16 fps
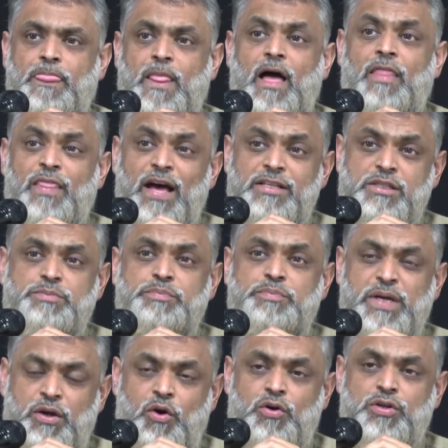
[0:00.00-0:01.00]
And that's
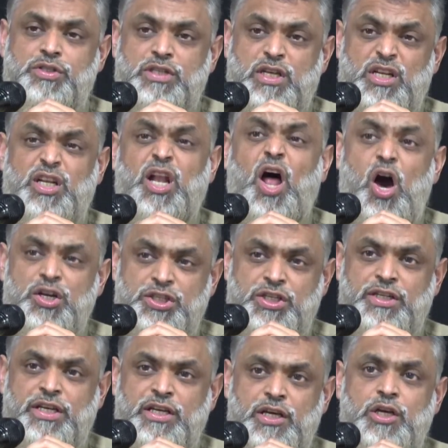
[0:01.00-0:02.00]
because
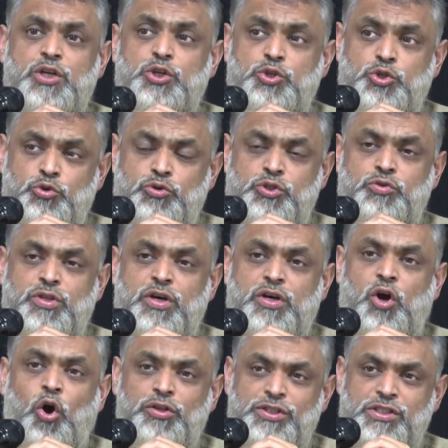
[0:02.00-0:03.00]
largely due to the
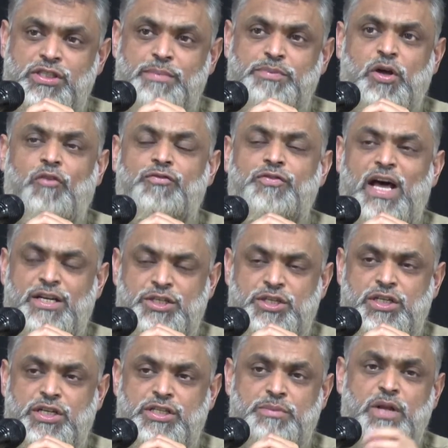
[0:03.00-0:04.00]
concept of
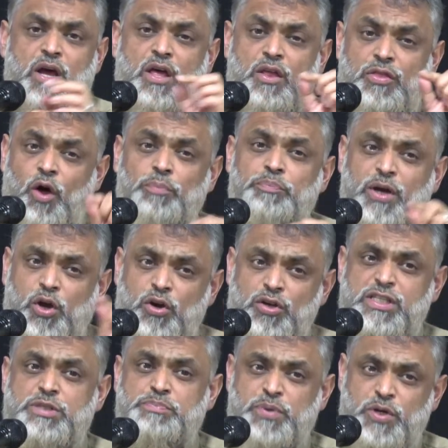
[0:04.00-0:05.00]
nationalism, not because
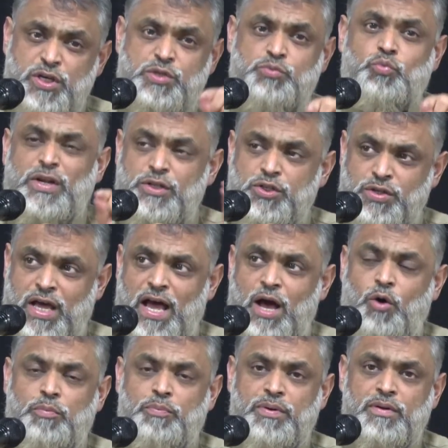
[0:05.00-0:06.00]
this person went to
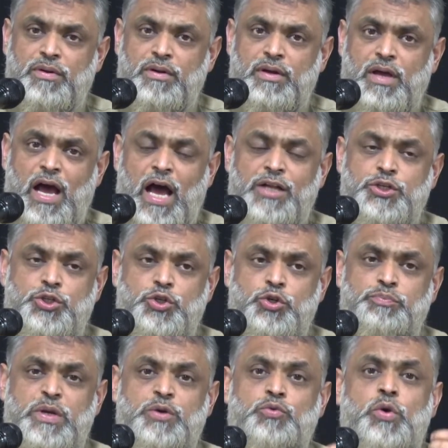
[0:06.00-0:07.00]
help and
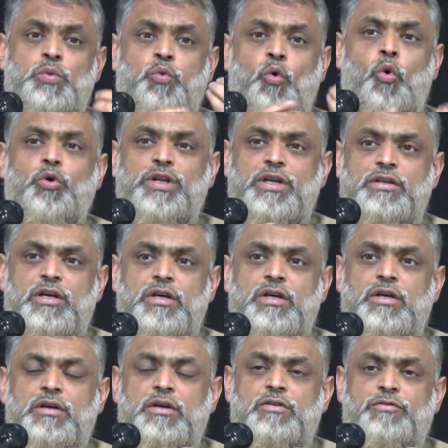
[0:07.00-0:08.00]
should be rewarded
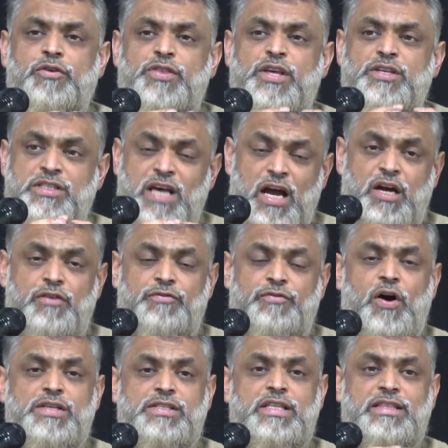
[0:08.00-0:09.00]
for the
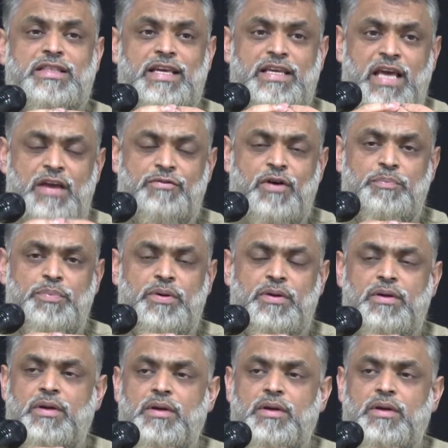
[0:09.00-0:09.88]
sacrifice that they gave up.